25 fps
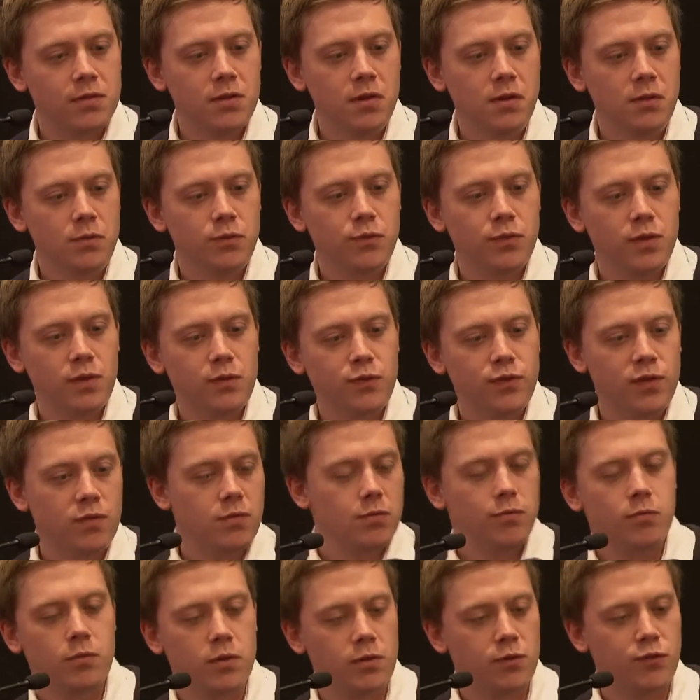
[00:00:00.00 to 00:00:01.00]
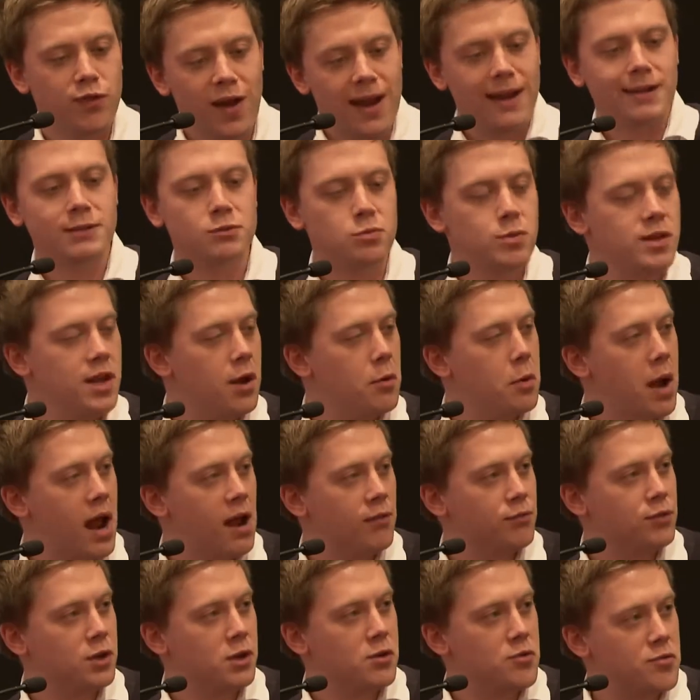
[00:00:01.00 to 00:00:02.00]
of, of, of fact. We don't
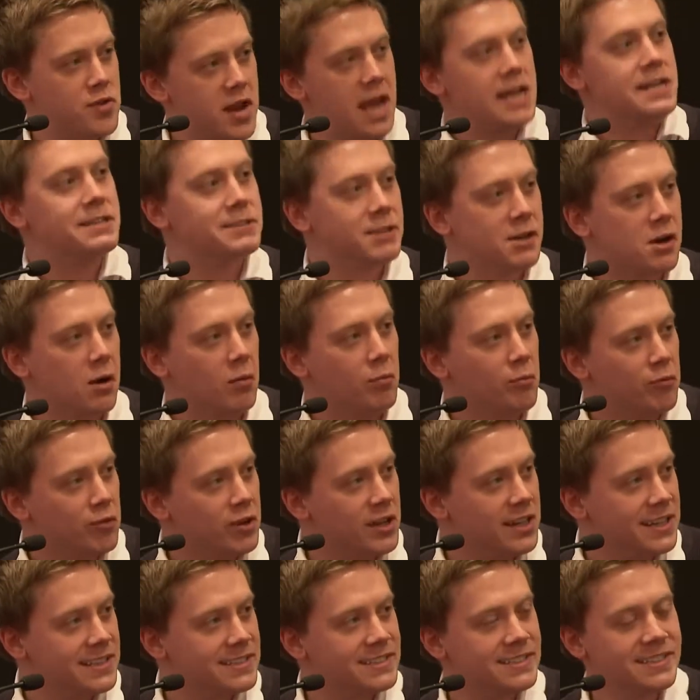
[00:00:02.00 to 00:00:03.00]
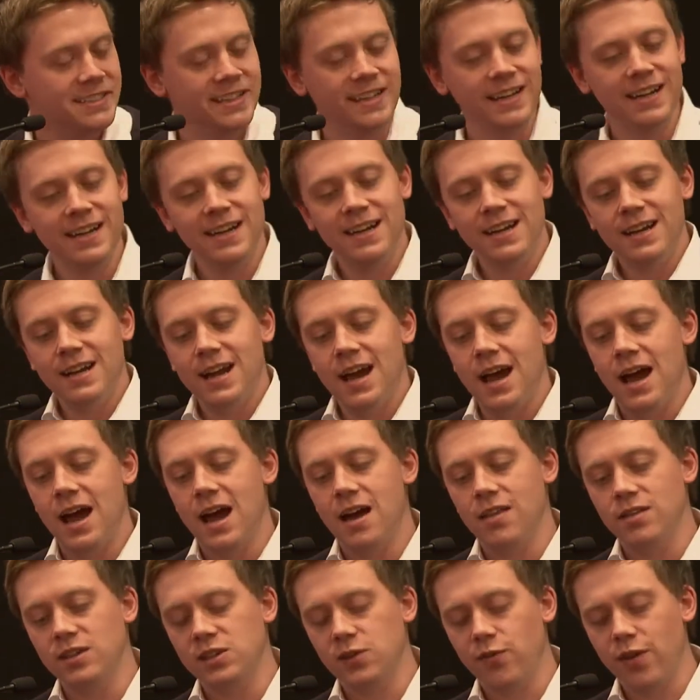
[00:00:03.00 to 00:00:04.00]
have to create a conflict. Mm.
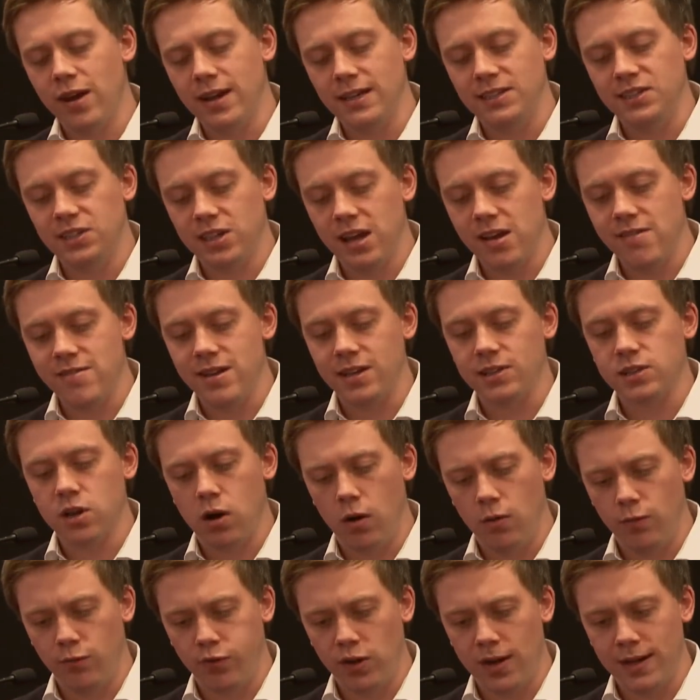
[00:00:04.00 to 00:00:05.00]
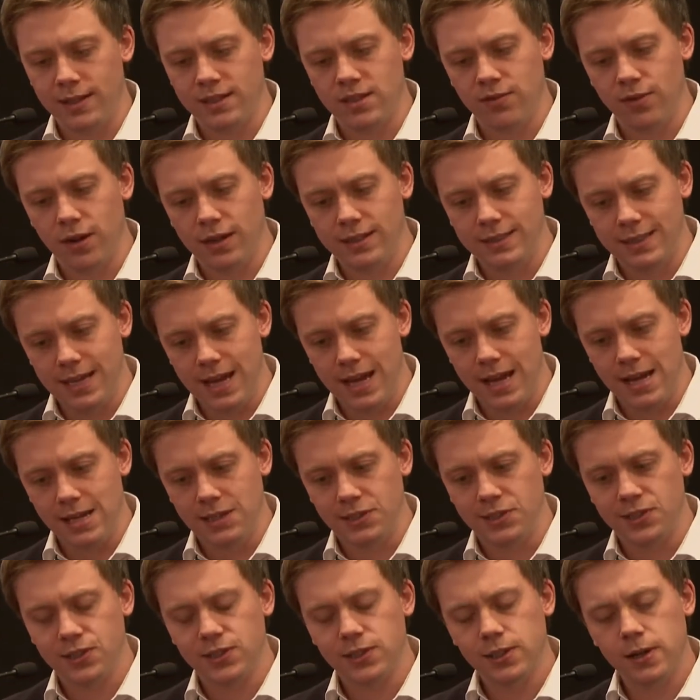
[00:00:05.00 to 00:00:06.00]
Uh, there's a very serious conflict of
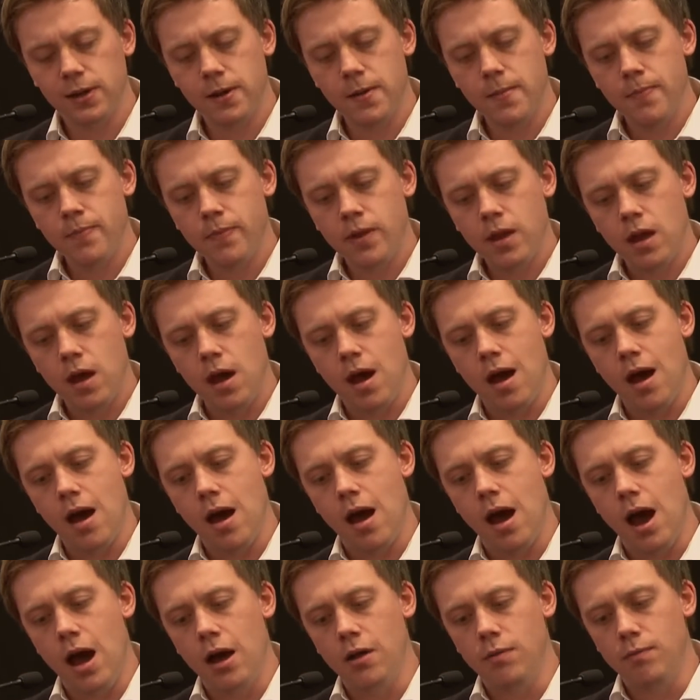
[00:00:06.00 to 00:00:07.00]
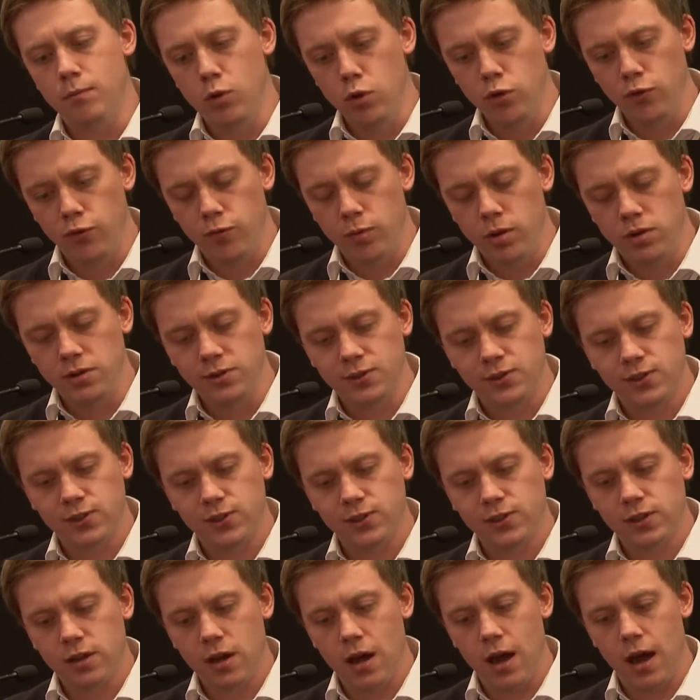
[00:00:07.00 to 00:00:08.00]
ideas uh, and
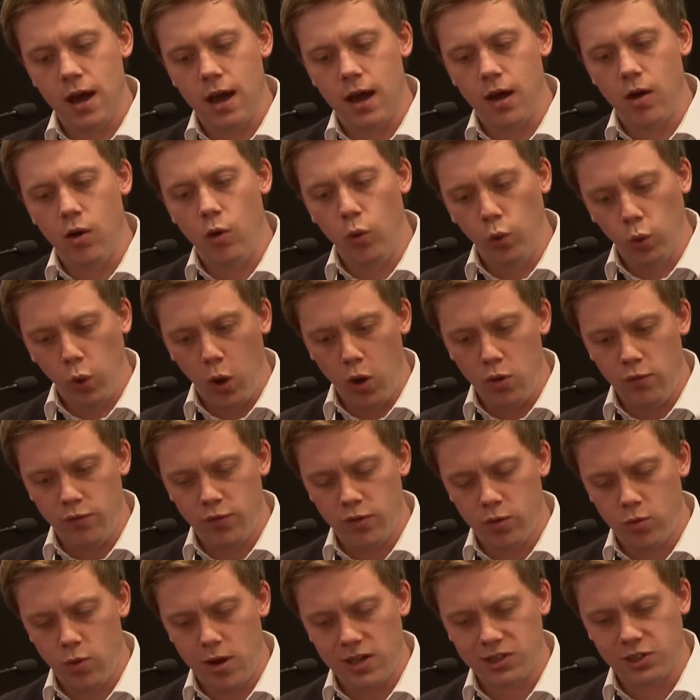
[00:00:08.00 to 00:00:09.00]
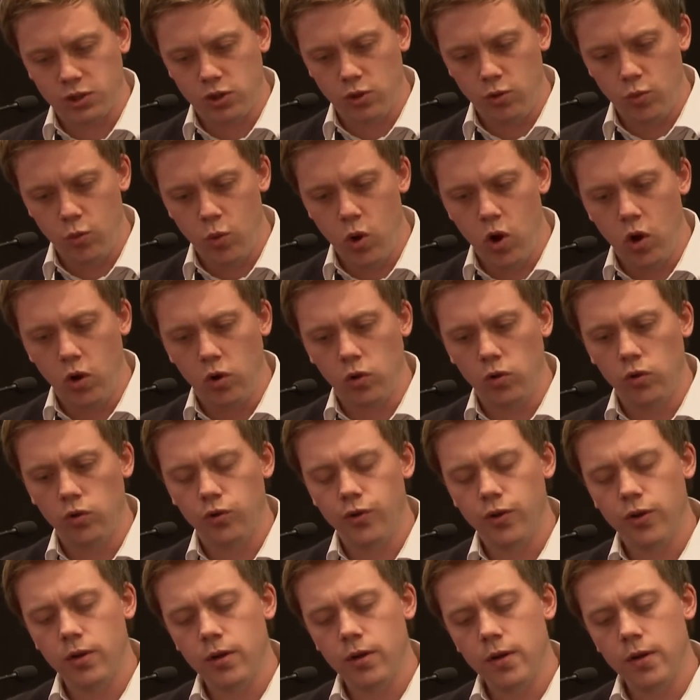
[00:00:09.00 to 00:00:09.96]
movements uh, all over the Western world.